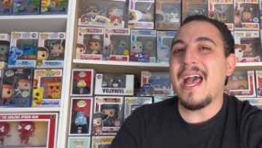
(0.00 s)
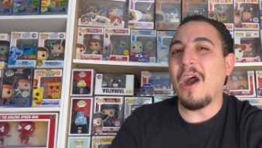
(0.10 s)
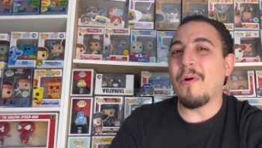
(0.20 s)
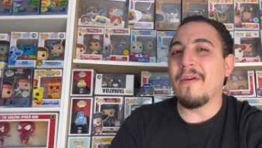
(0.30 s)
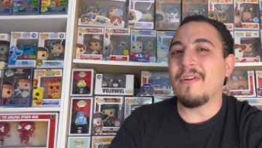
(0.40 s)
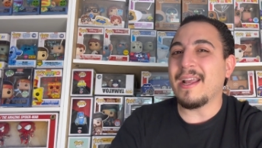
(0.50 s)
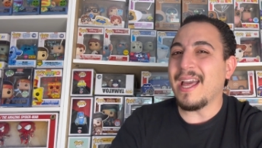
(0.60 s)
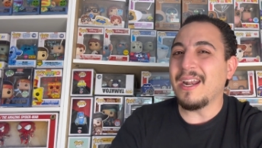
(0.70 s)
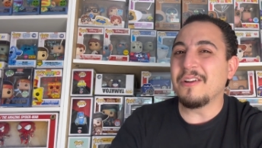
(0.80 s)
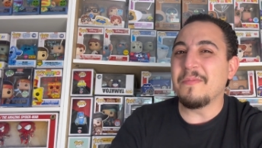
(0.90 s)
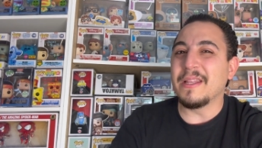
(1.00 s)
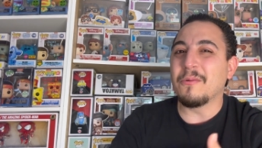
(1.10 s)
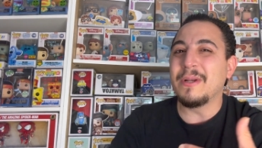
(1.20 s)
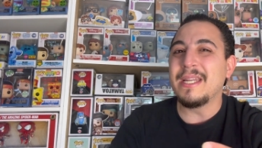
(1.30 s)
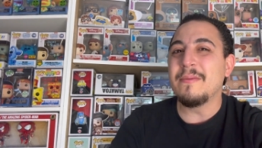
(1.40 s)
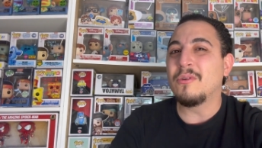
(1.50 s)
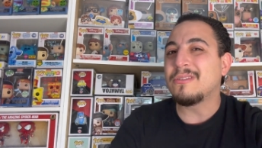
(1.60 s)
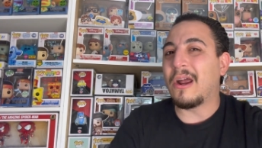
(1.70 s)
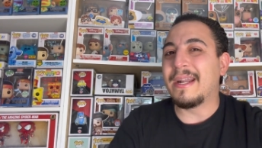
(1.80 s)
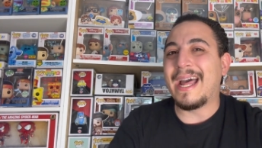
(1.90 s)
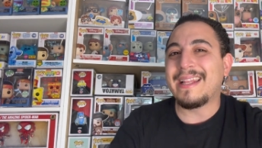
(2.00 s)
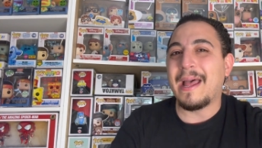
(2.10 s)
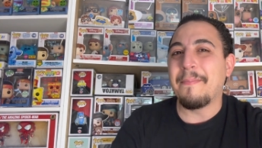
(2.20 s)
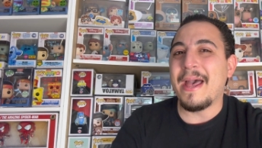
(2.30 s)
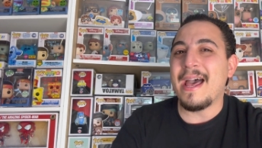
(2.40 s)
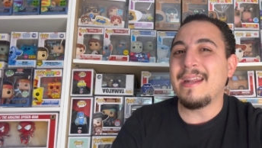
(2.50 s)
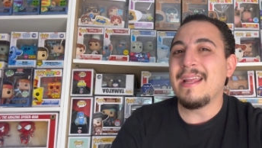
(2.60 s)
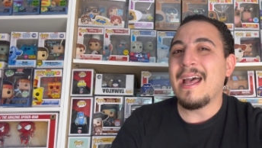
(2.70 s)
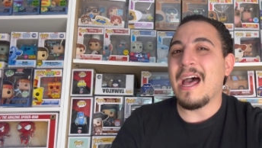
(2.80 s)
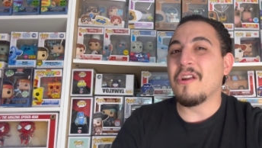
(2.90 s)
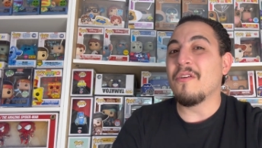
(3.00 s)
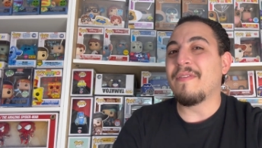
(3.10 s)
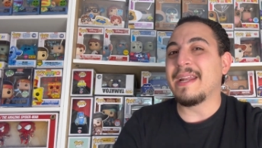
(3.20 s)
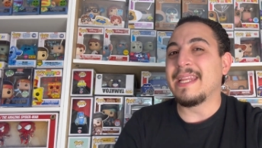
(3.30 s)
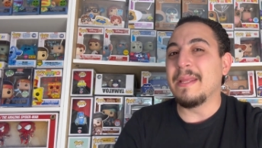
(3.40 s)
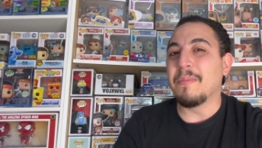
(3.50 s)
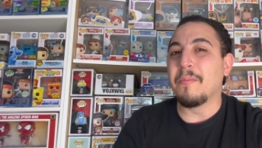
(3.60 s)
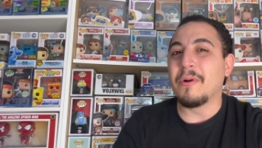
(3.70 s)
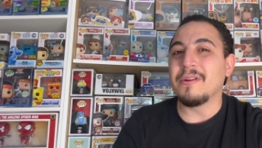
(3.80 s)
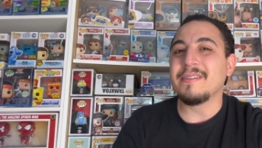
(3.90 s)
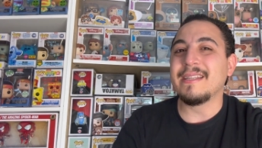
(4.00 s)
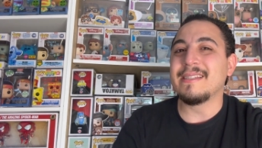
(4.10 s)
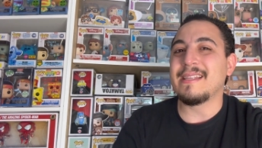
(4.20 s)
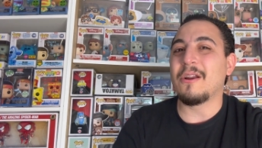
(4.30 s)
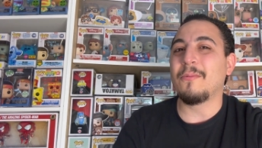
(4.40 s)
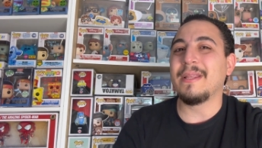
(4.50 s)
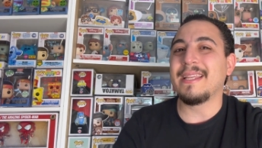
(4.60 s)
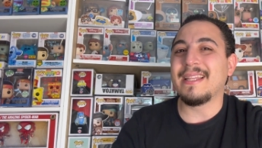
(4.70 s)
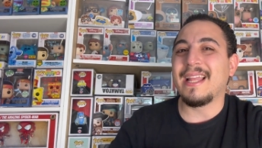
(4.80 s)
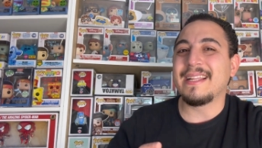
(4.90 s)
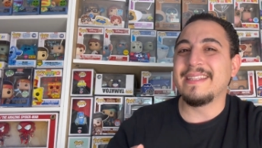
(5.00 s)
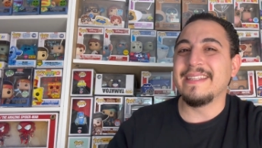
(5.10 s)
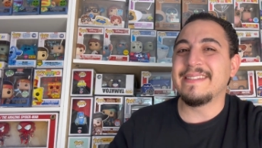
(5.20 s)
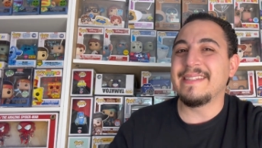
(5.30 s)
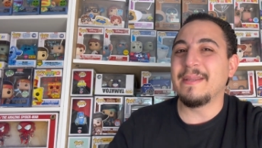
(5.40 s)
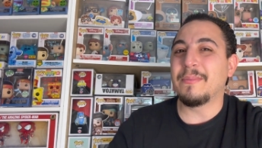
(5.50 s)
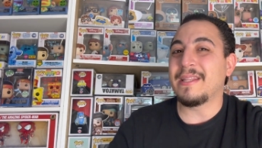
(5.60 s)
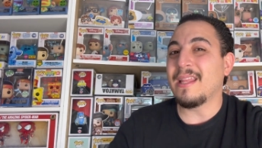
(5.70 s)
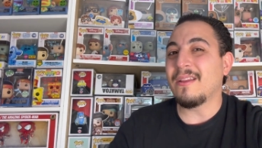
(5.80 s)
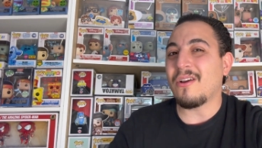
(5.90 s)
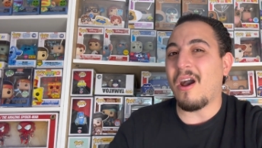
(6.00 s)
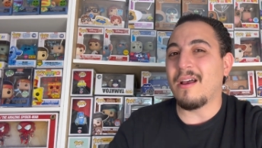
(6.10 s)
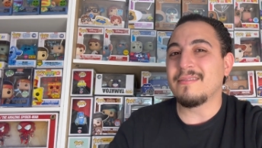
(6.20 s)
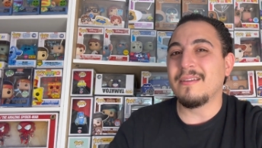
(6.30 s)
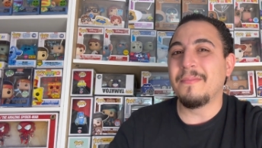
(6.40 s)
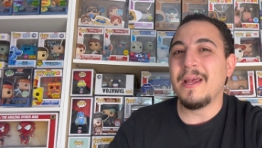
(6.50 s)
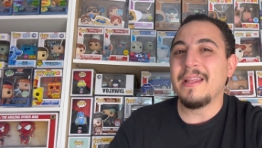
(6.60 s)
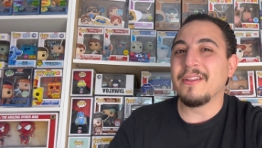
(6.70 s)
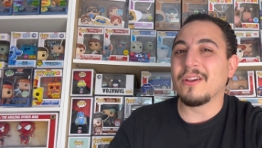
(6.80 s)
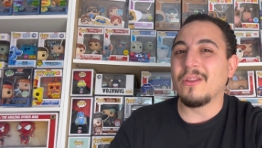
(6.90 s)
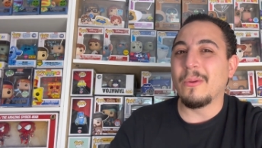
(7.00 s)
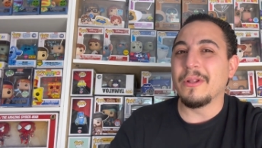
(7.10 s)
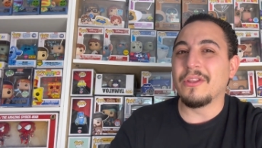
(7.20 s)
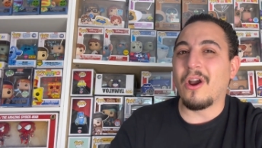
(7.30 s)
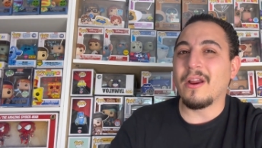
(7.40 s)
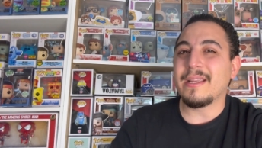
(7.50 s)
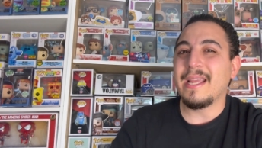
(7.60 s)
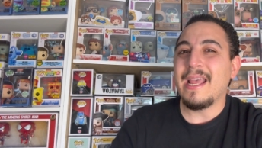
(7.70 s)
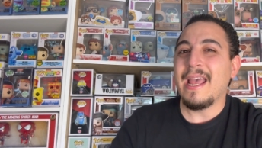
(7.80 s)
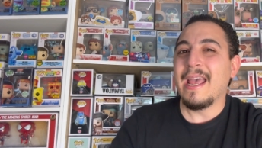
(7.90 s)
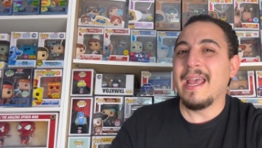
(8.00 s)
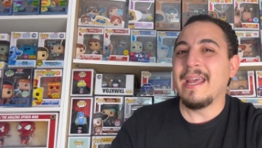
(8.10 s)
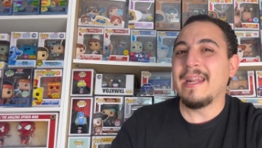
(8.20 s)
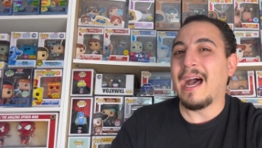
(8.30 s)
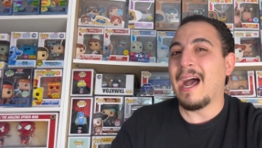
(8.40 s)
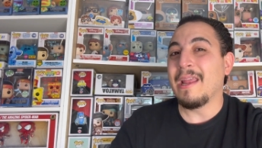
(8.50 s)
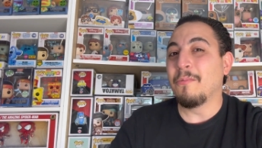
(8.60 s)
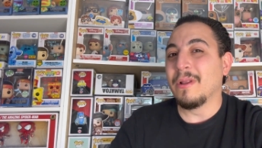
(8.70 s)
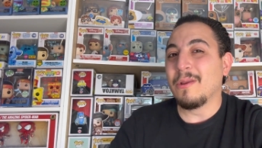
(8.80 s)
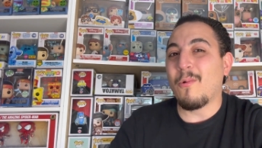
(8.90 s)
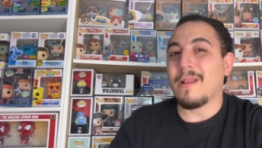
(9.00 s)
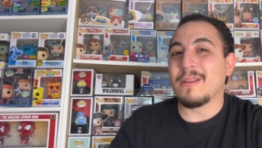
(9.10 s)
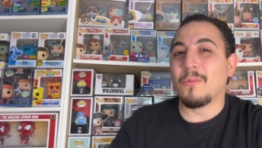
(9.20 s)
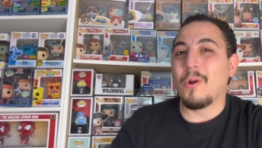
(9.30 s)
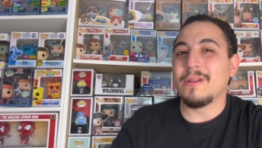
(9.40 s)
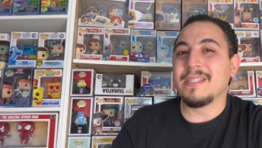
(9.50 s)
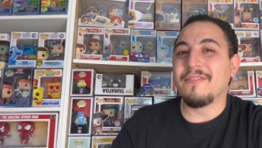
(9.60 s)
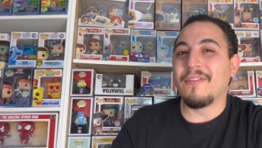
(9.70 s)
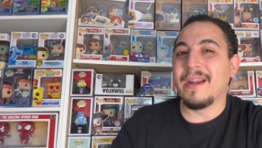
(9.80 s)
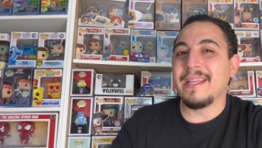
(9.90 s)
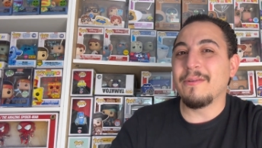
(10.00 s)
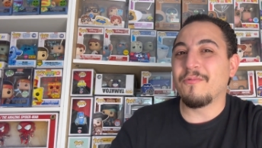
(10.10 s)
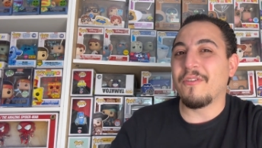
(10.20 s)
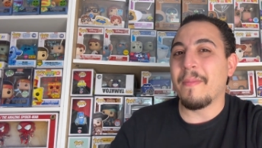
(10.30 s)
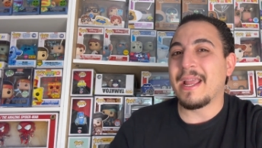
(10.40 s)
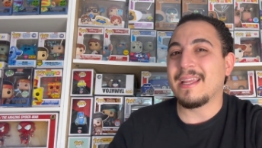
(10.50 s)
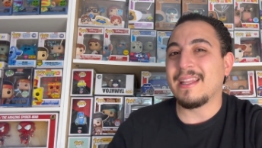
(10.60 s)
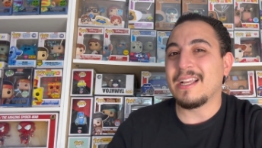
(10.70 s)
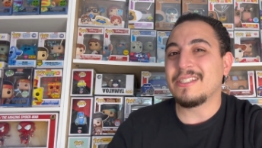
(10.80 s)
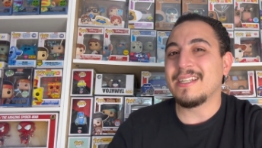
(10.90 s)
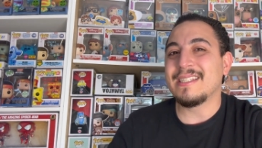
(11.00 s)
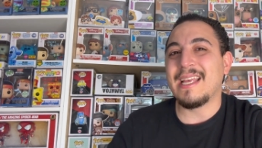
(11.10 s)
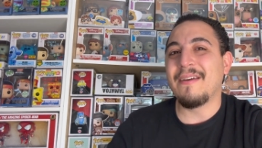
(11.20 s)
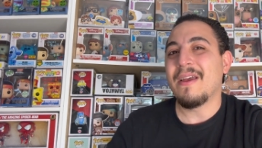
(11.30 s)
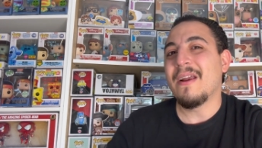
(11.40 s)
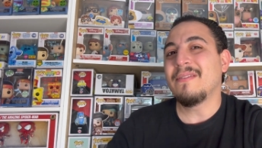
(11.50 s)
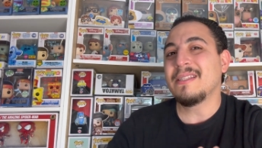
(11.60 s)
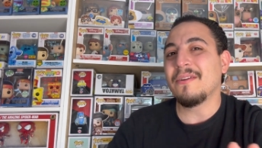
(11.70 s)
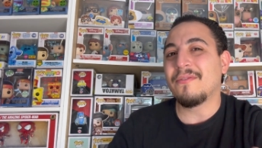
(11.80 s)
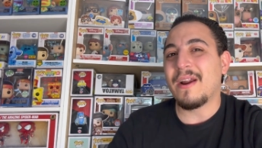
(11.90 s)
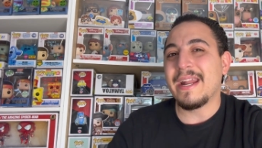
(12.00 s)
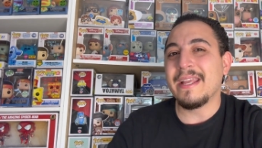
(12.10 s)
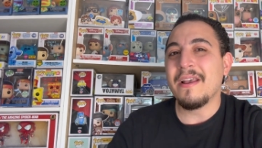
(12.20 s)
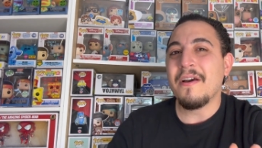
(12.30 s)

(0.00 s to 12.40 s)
However, I gotta admit, the redeemables are not that bad. I don't know if I'd keep them personally because I don't really collect D C, but they look awesome. They're glow in the dark. And I really want the Royalty Freddy for my collection because I have every single Freddy